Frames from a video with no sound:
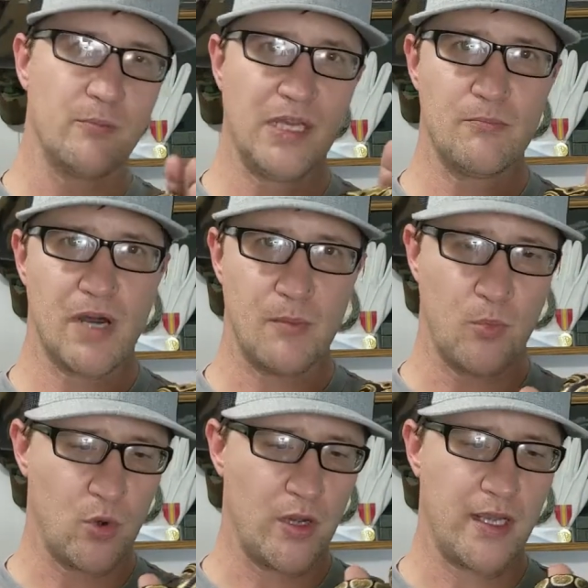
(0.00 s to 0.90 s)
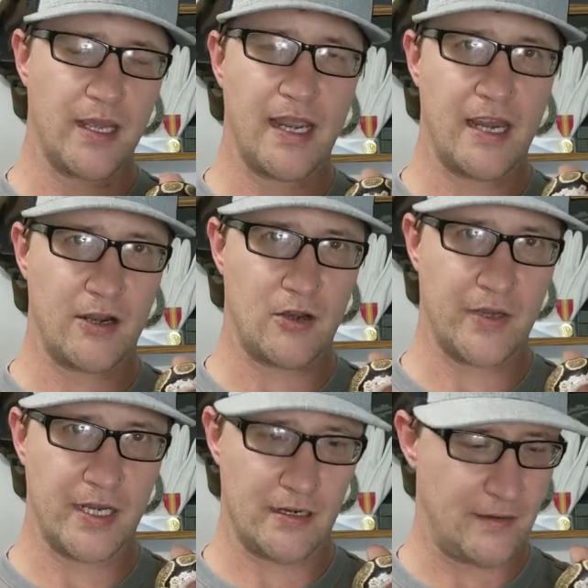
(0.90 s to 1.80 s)
to be my boy
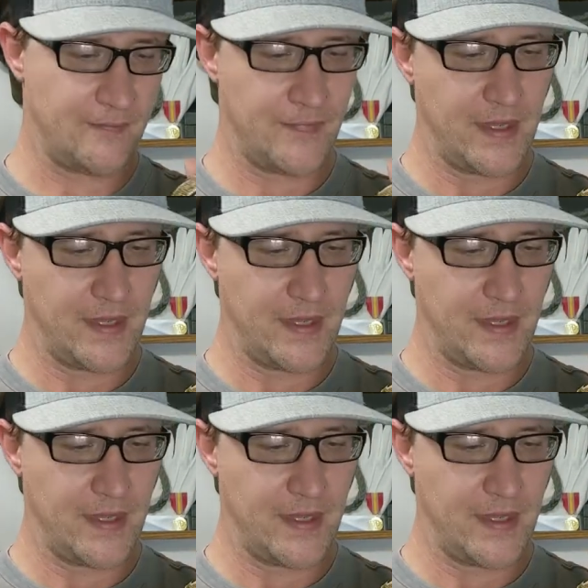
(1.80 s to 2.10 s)
Arrow here.